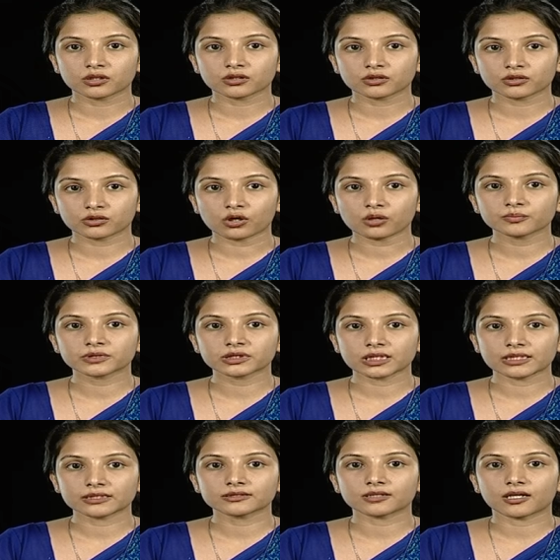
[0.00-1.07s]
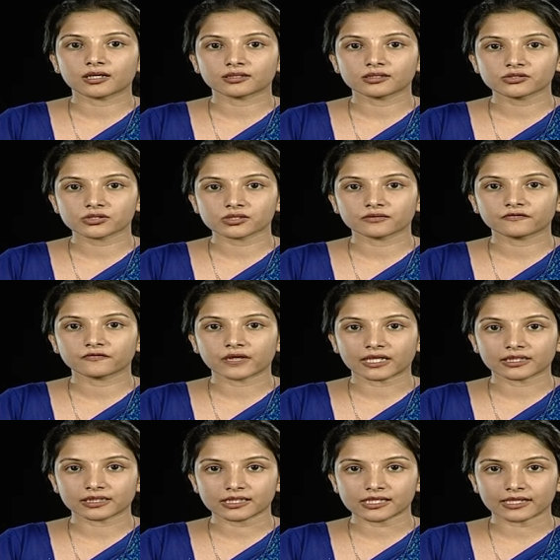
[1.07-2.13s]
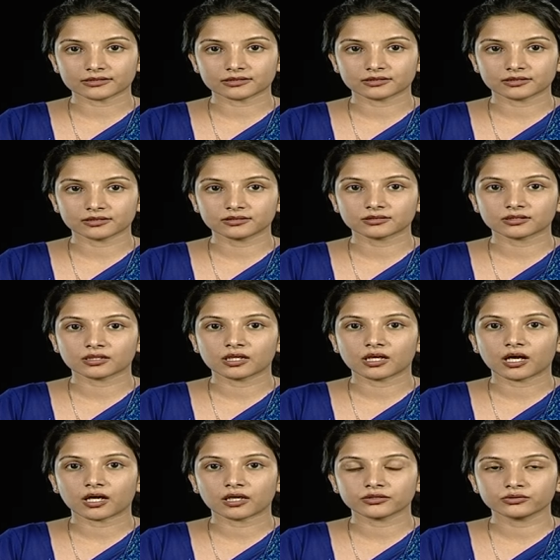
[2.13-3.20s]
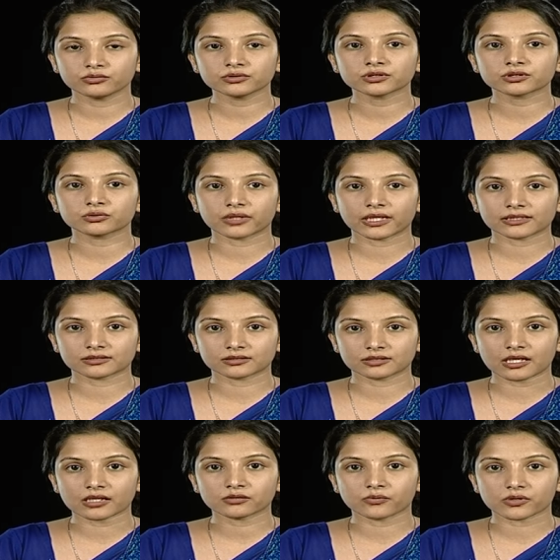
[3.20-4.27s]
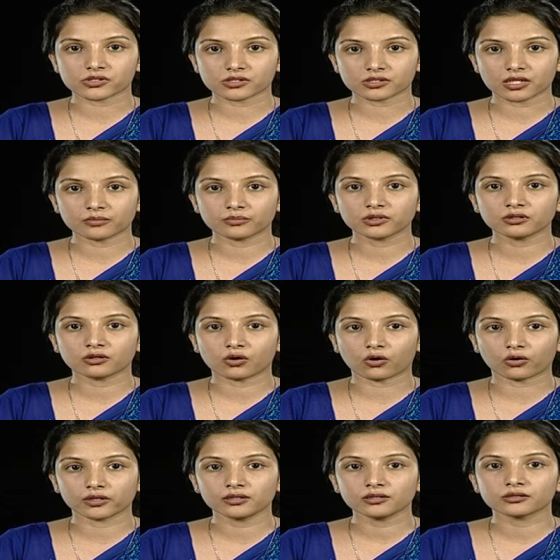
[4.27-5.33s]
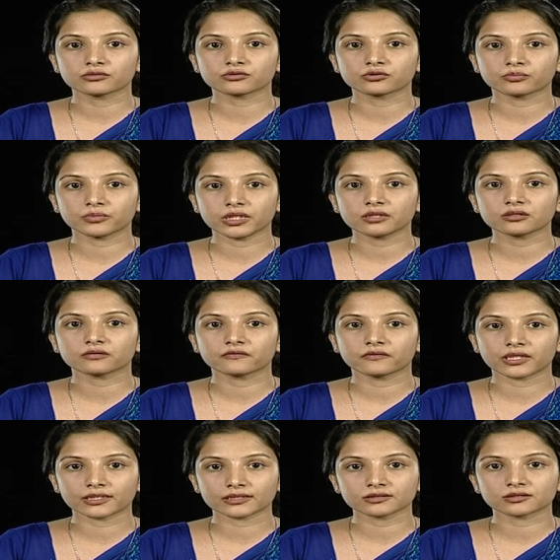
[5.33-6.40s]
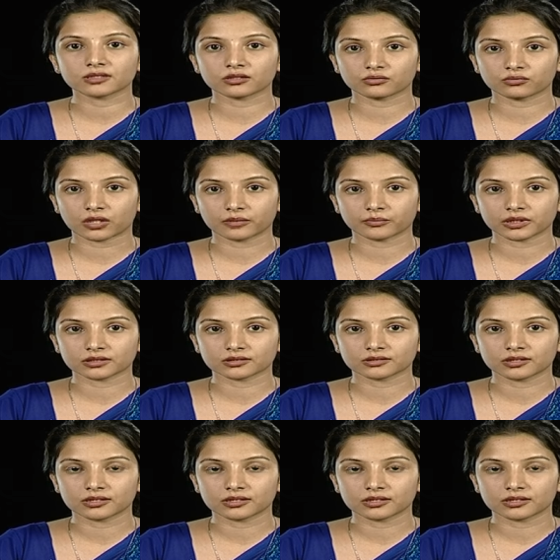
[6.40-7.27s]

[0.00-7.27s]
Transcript: Crop seeds are rich in fatty acids are used to extract vegetable oil to meet various requirements.